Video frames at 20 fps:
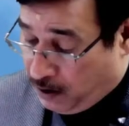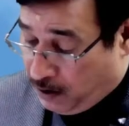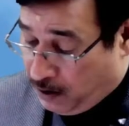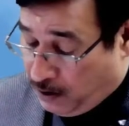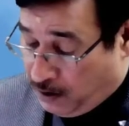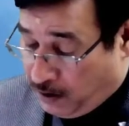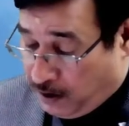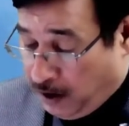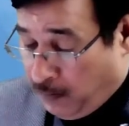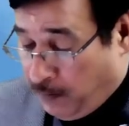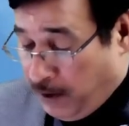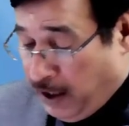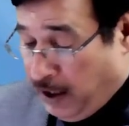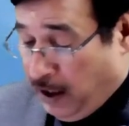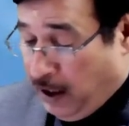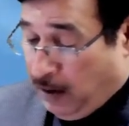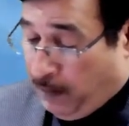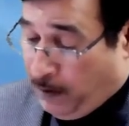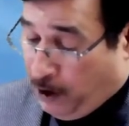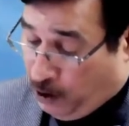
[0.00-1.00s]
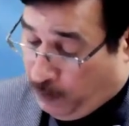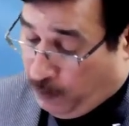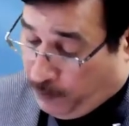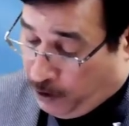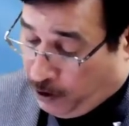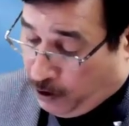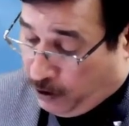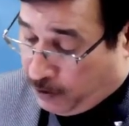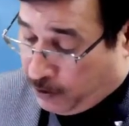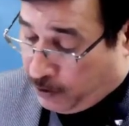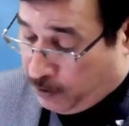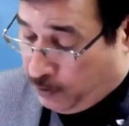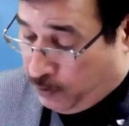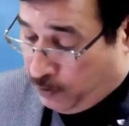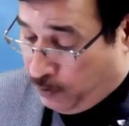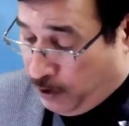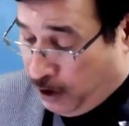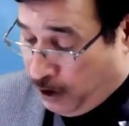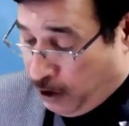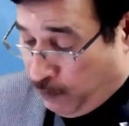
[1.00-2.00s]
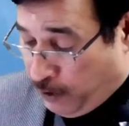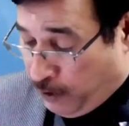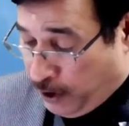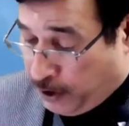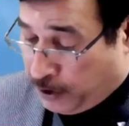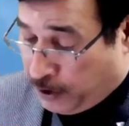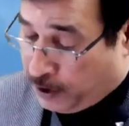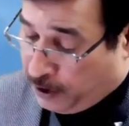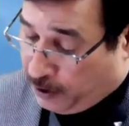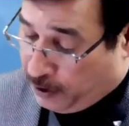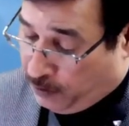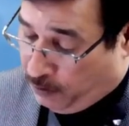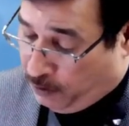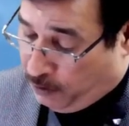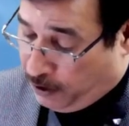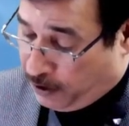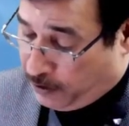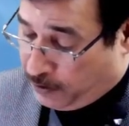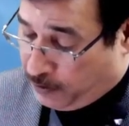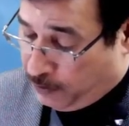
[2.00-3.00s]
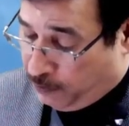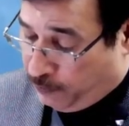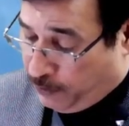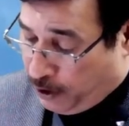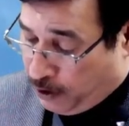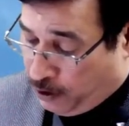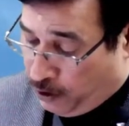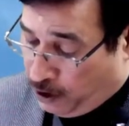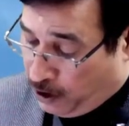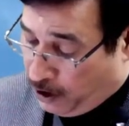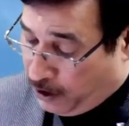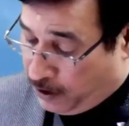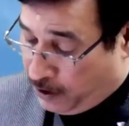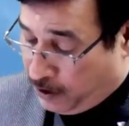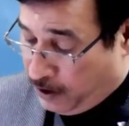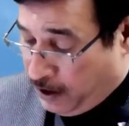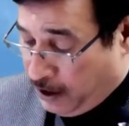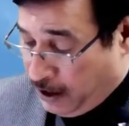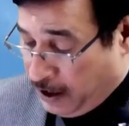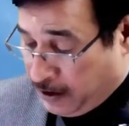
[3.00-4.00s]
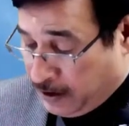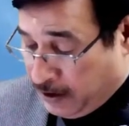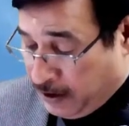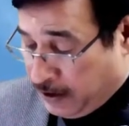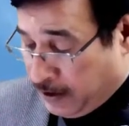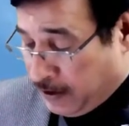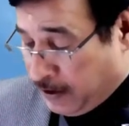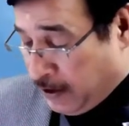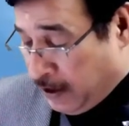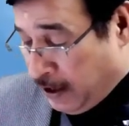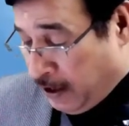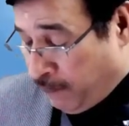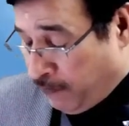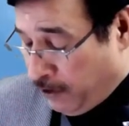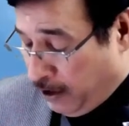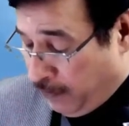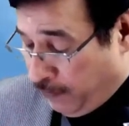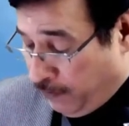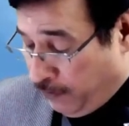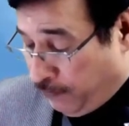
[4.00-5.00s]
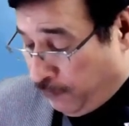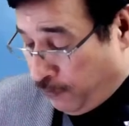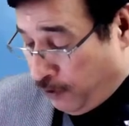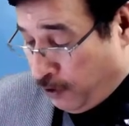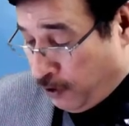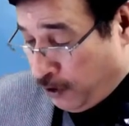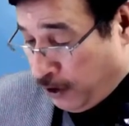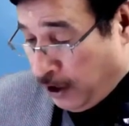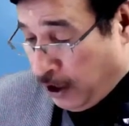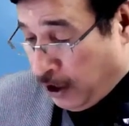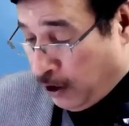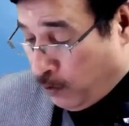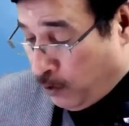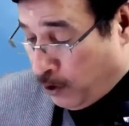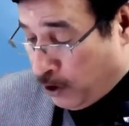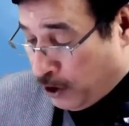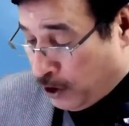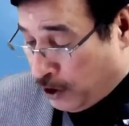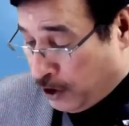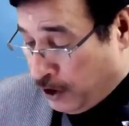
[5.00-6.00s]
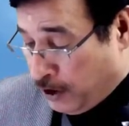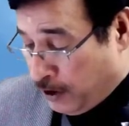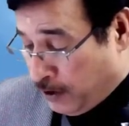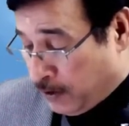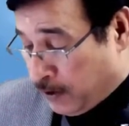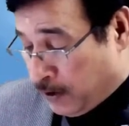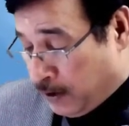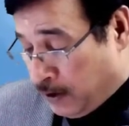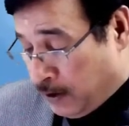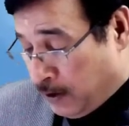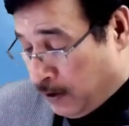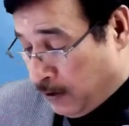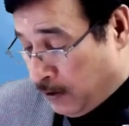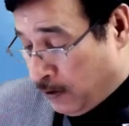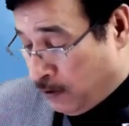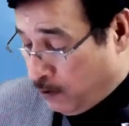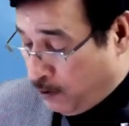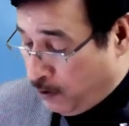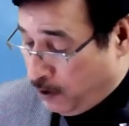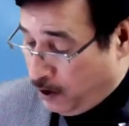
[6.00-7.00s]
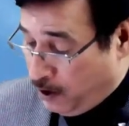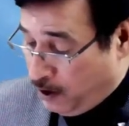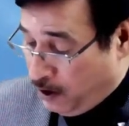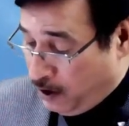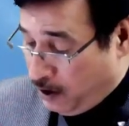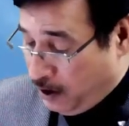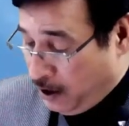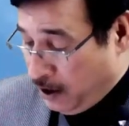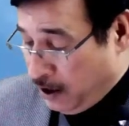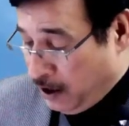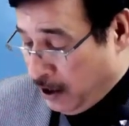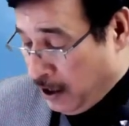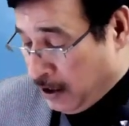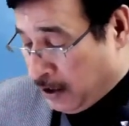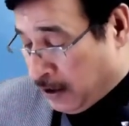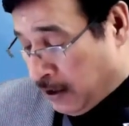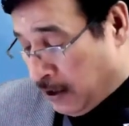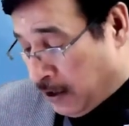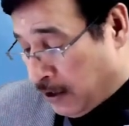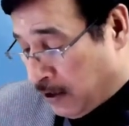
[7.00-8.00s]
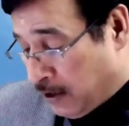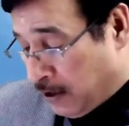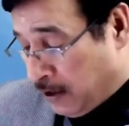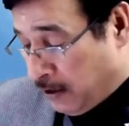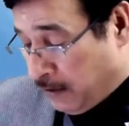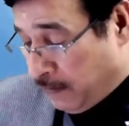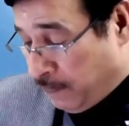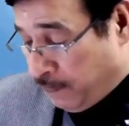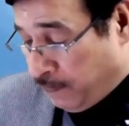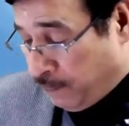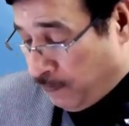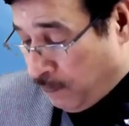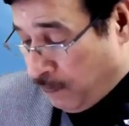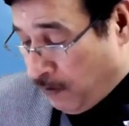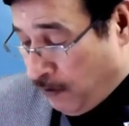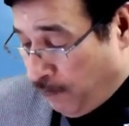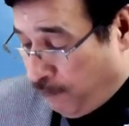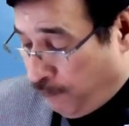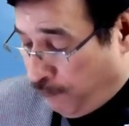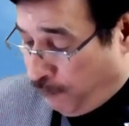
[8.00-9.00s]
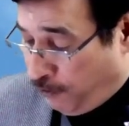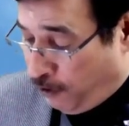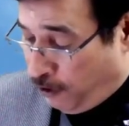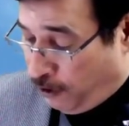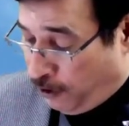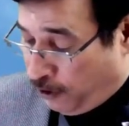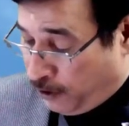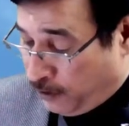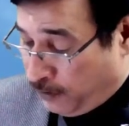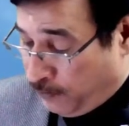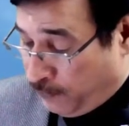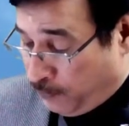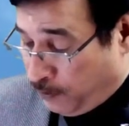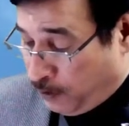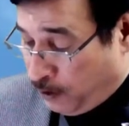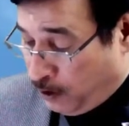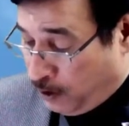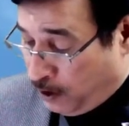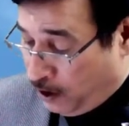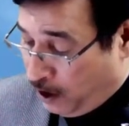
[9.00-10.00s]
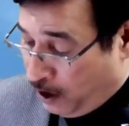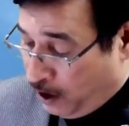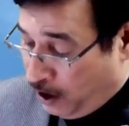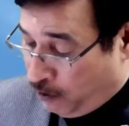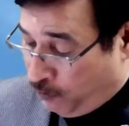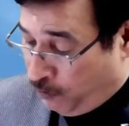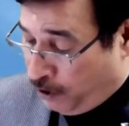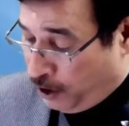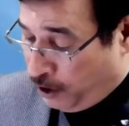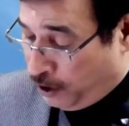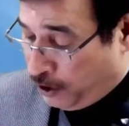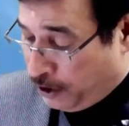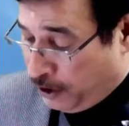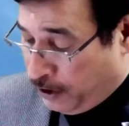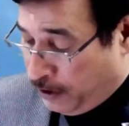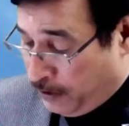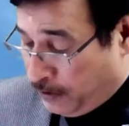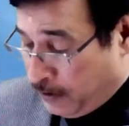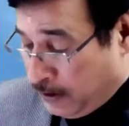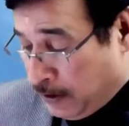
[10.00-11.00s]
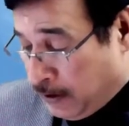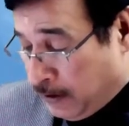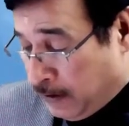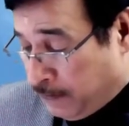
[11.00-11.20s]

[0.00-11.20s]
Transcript: remaining amount belongs to equity shareholders. So we call it assets available for equity shares. Assets for equity shares